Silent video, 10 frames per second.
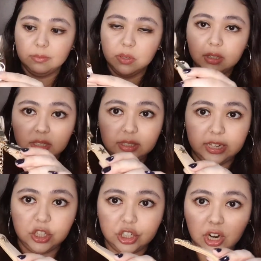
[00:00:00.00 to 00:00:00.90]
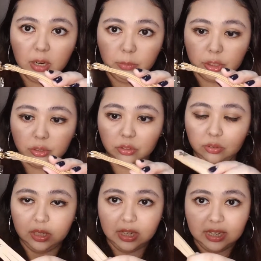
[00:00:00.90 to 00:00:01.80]
with a little nice charm though.
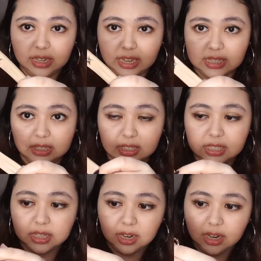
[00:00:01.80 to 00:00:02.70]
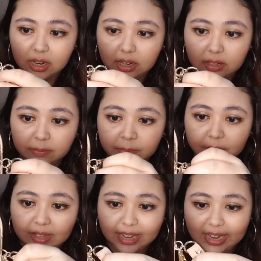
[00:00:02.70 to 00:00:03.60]
It has a little star.
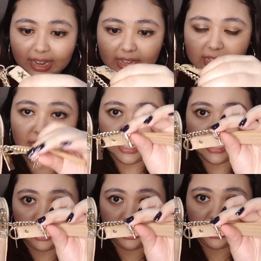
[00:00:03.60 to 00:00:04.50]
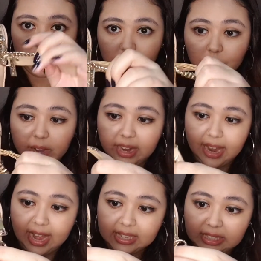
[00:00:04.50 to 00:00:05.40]
It has a nice star here too, and it
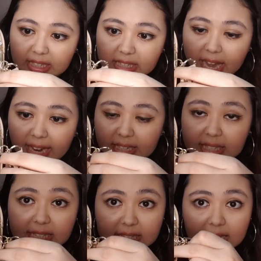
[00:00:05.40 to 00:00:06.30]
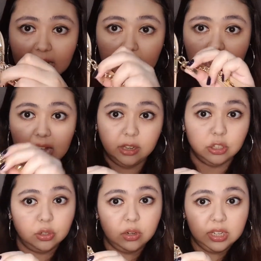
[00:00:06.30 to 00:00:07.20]
has a little tag that says
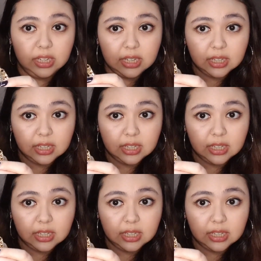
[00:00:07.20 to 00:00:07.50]
Aldo on it.